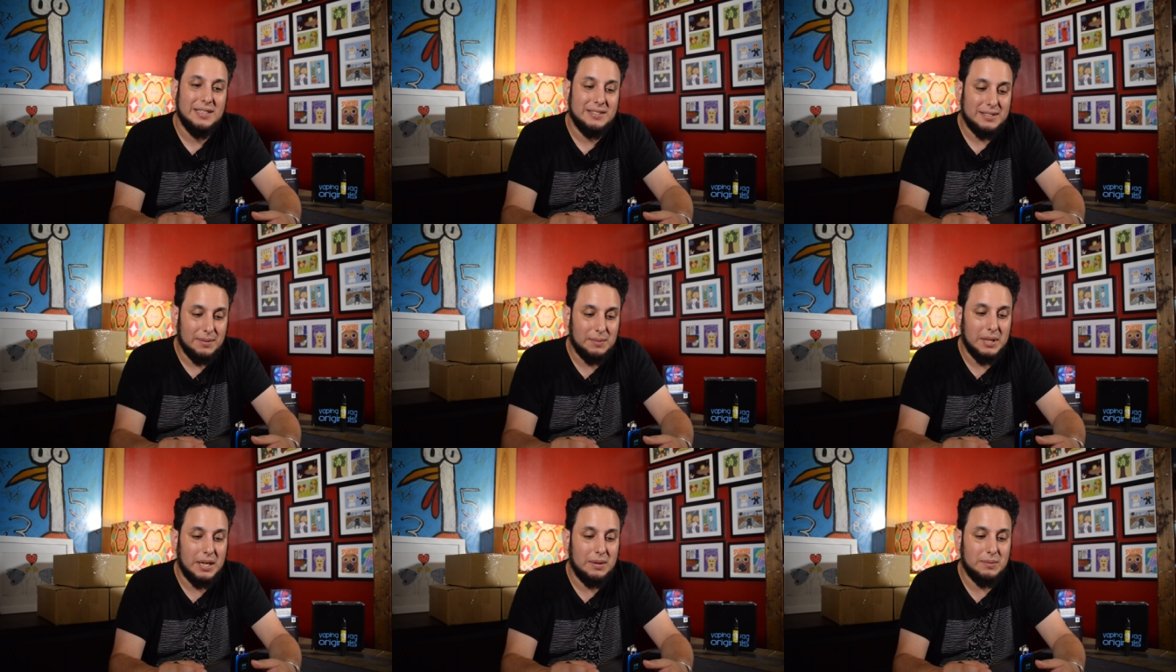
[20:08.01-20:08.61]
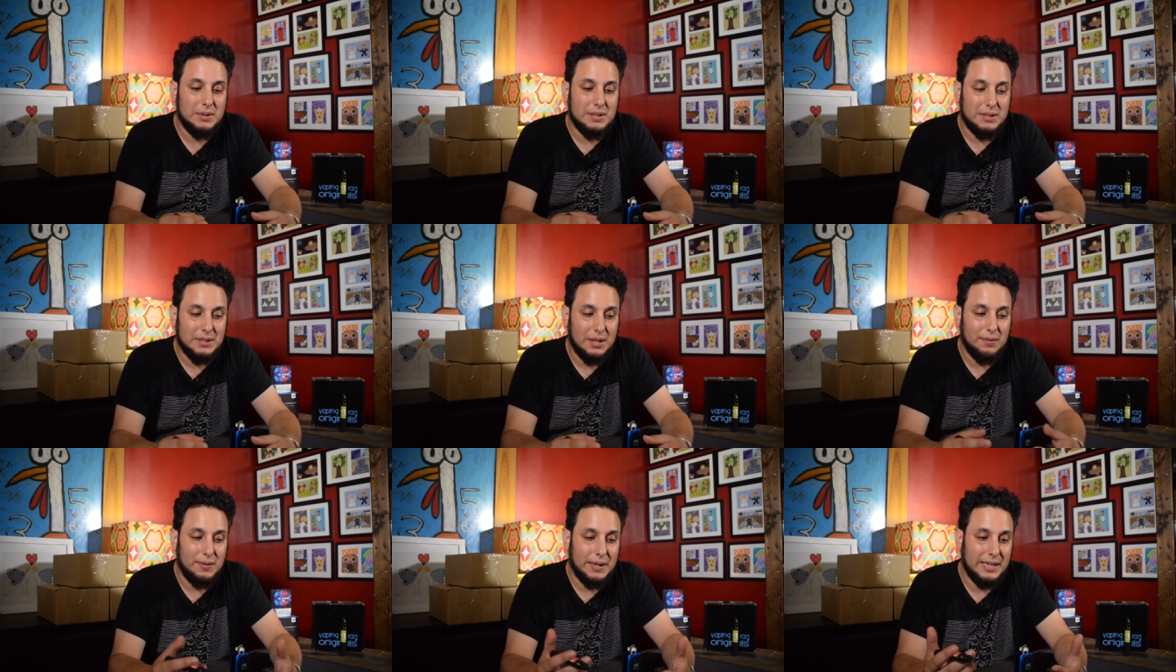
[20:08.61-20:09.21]
Sometimes the
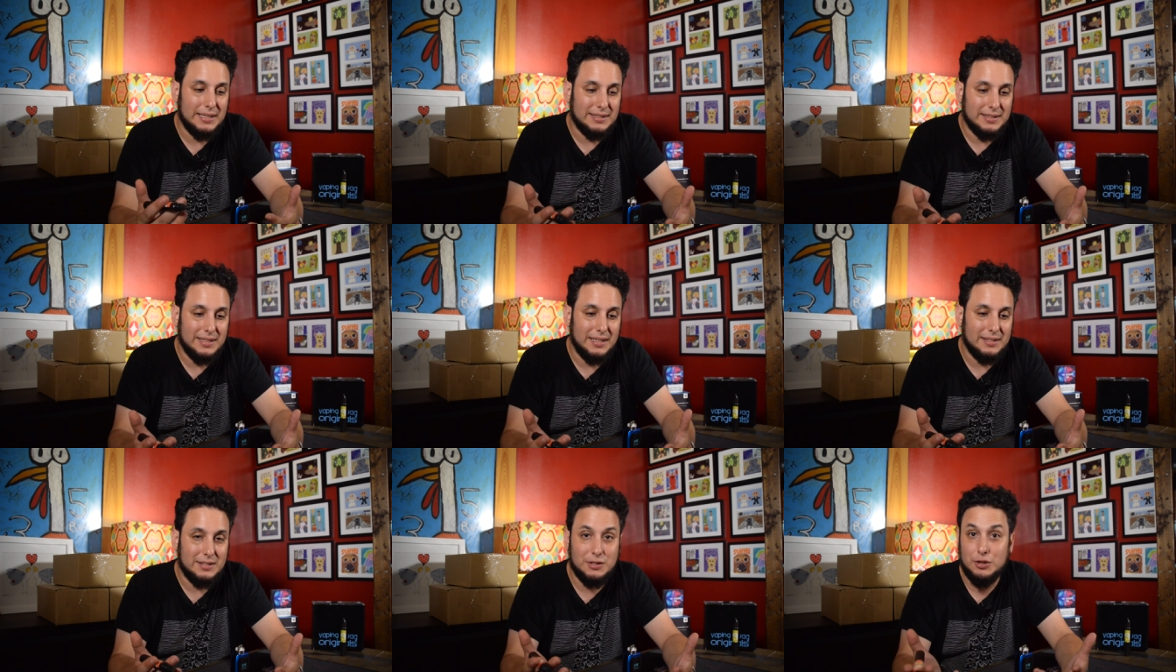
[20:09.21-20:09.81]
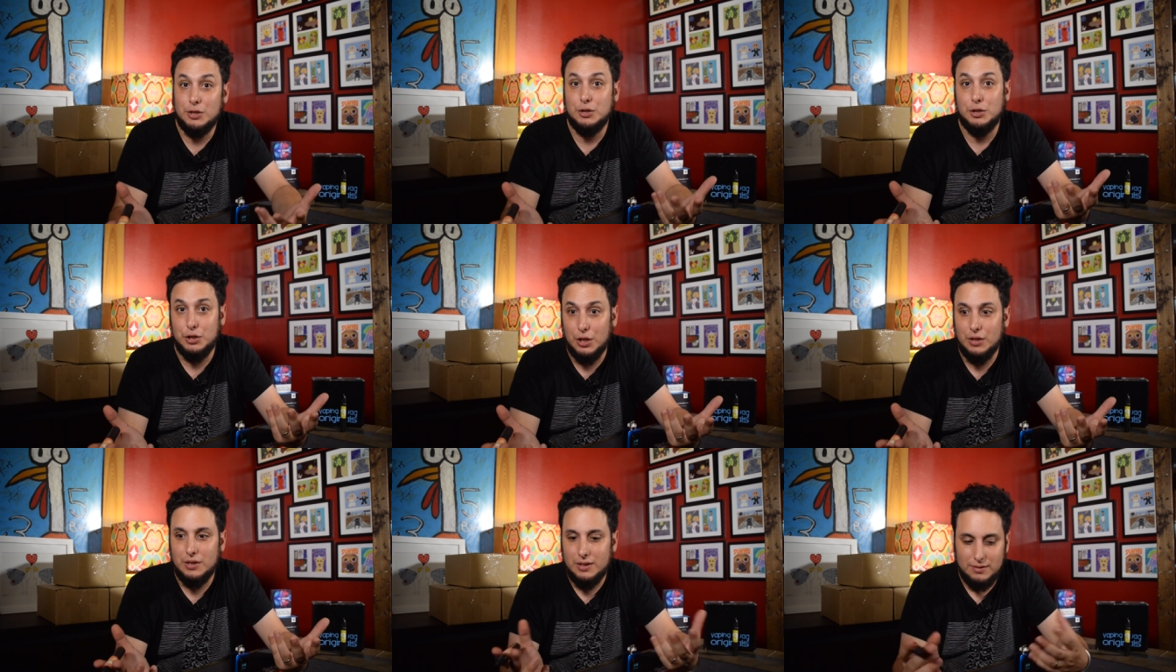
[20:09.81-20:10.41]
stuff I get sent is just junk.